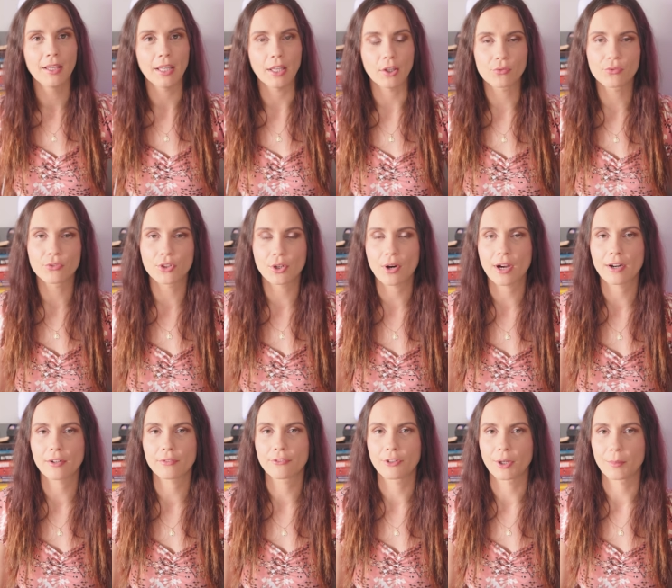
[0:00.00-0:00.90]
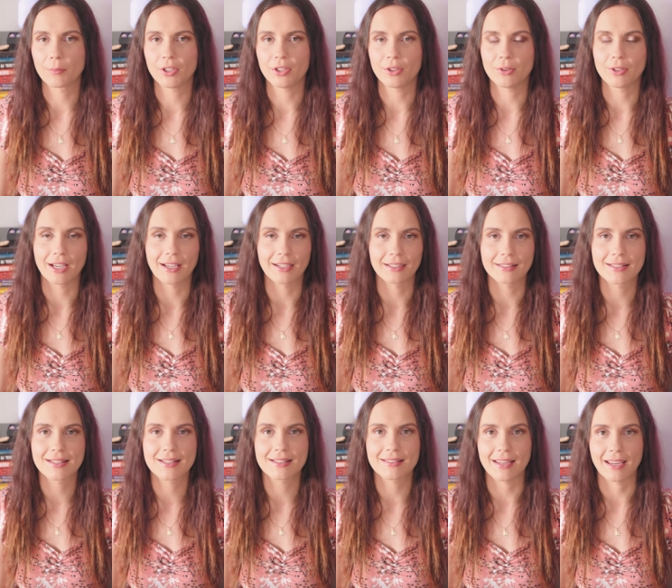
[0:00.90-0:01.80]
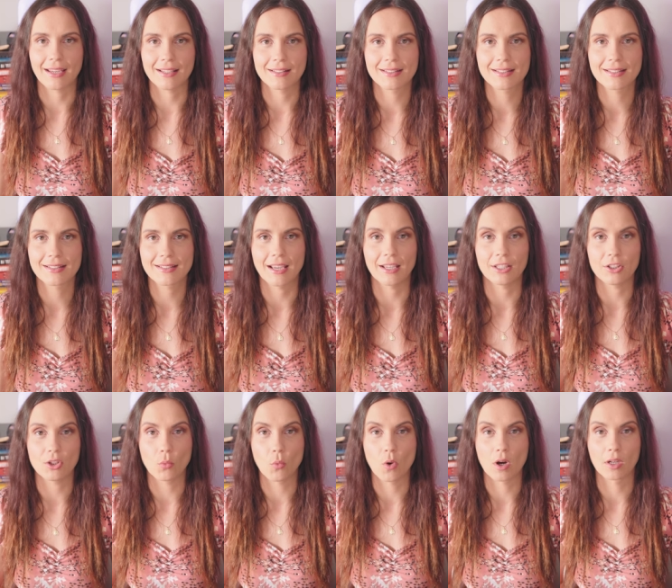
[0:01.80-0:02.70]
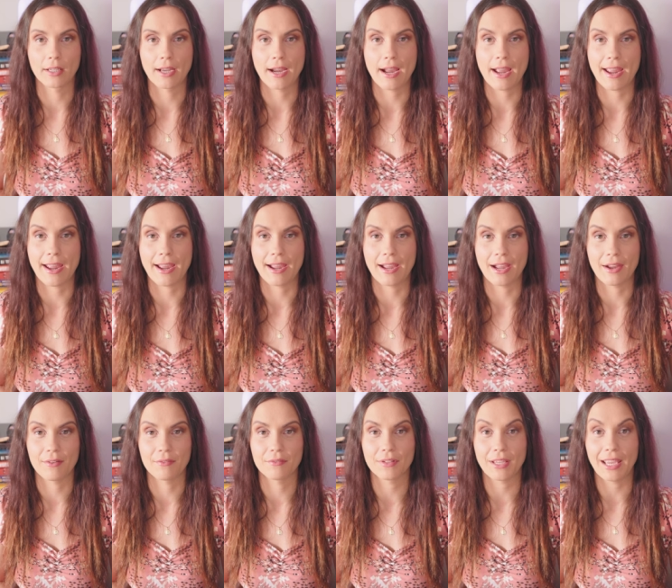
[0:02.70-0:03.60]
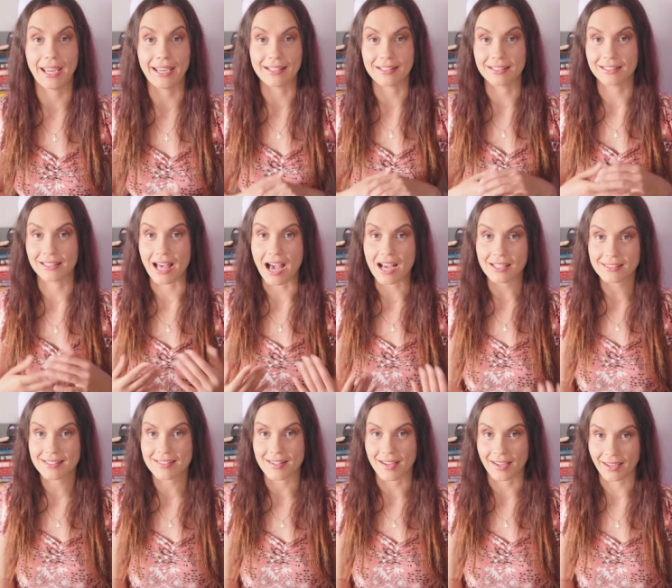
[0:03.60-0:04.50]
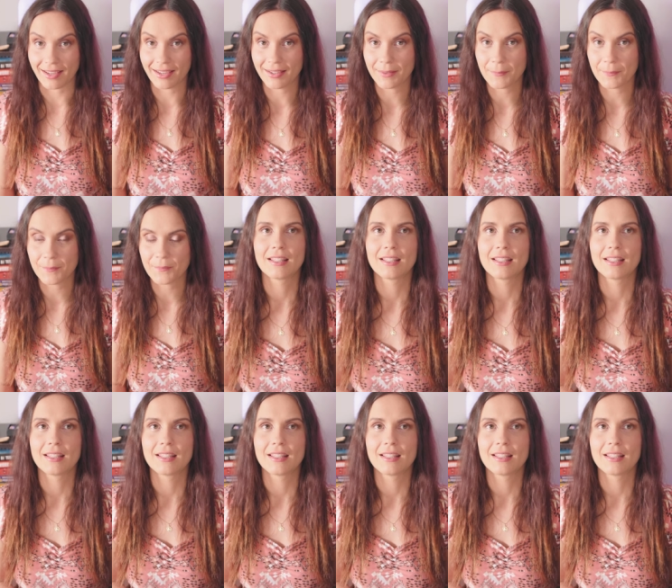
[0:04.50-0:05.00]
If you are from the United States and you want to have a latte,